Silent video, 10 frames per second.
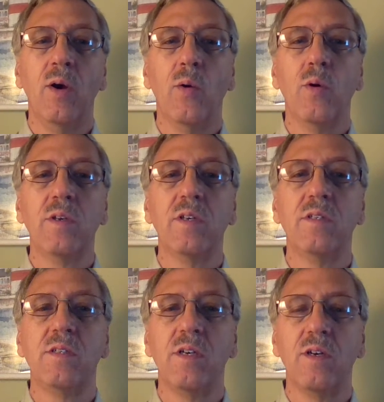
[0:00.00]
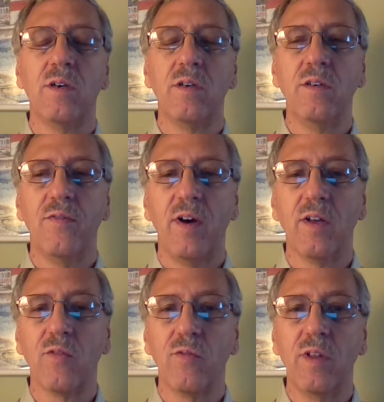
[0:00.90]
What does
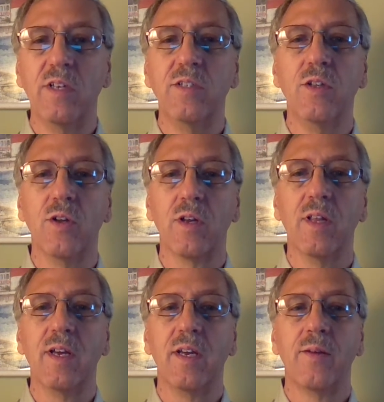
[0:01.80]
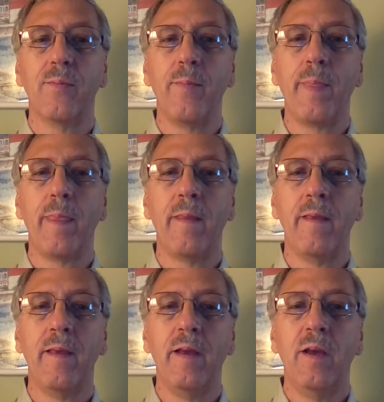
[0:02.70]
undefiled religion look like?
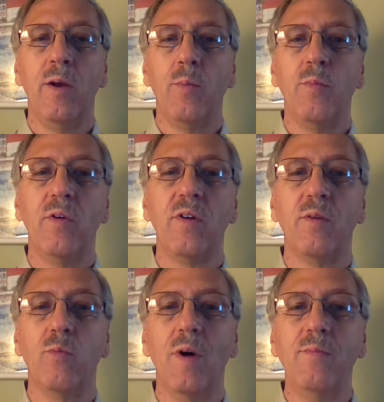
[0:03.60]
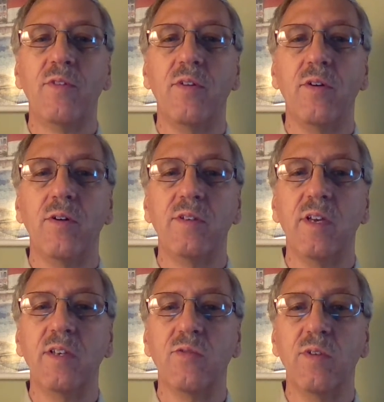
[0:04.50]
Merriam-Webster
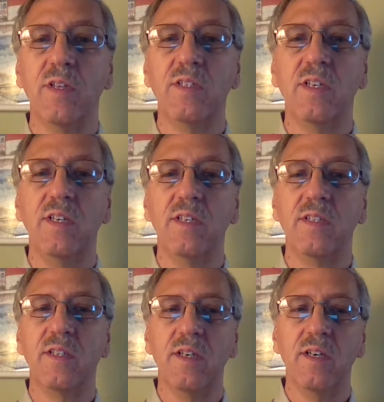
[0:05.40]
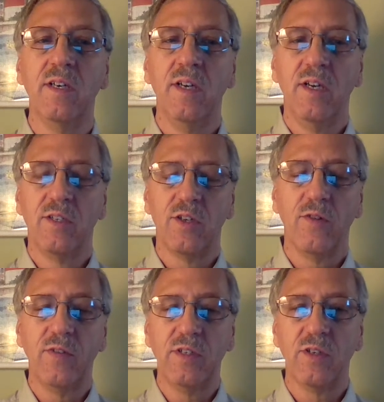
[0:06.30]
says religion is the
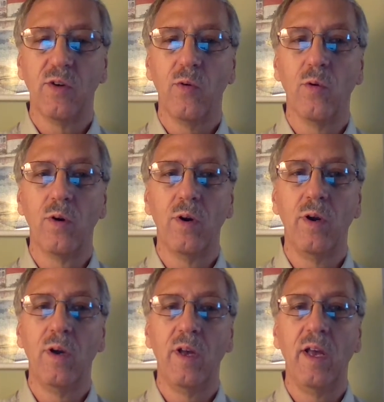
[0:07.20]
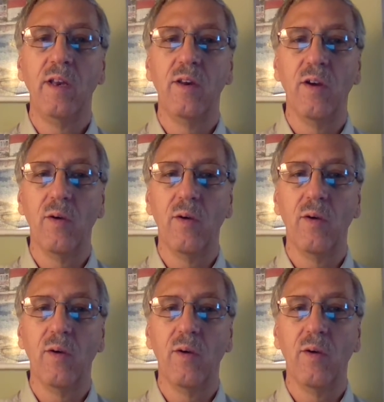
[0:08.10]
service or and